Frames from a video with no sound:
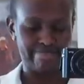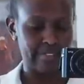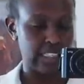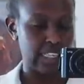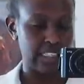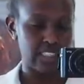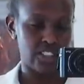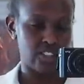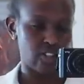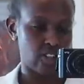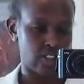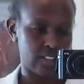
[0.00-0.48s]

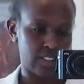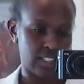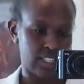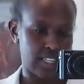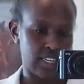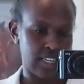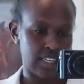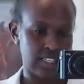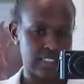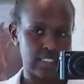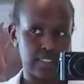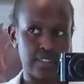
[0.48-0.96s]
that's not the
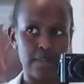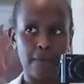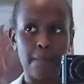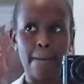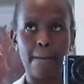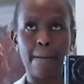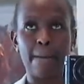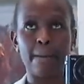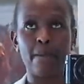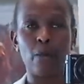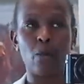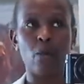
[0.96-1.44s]
case.
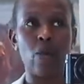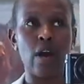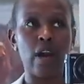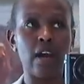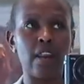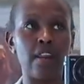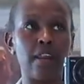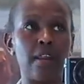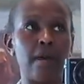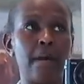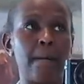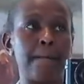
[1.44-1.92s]

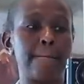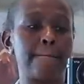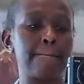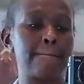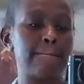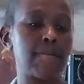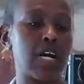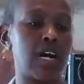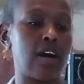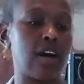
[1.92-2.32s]
One,